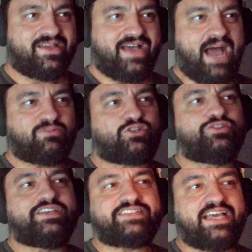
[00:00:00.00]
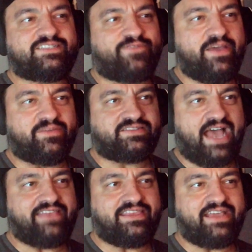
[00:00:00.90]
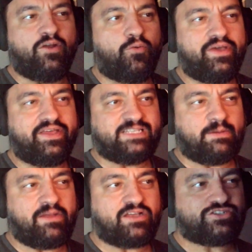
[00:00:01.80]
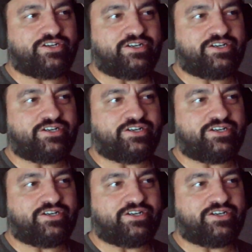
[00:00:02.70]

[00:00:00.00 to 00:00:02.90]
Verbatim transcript: I'm sure this guy's famous. I think I know who it is, but I'm not sure.